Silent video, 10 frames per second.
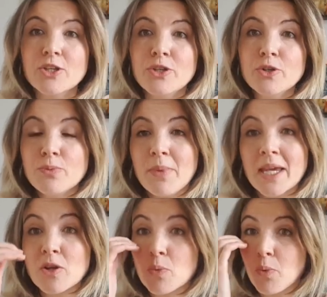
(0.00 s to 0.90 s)
you
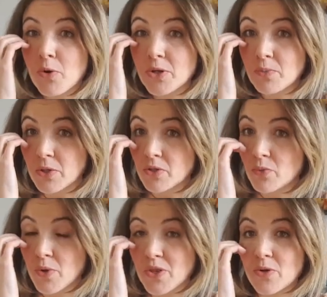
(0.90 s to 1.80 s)
make an
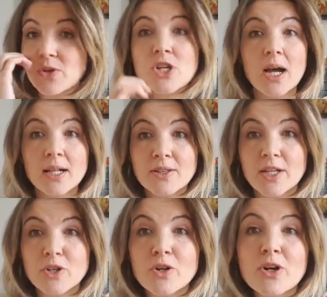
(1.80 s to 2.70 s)
appointment with your child
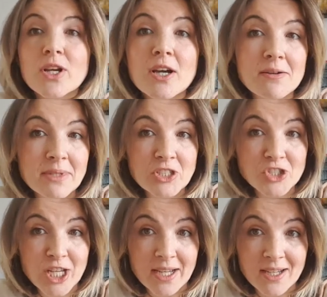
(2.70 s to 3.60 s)
that you're going to come and
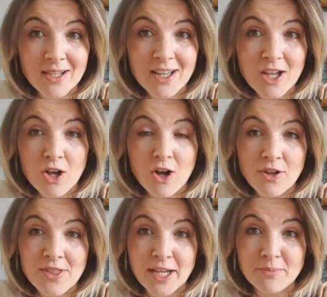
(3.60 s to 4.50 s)
check
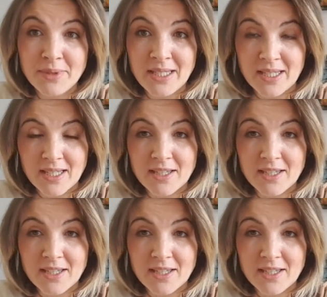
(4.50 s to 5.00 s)
on that being.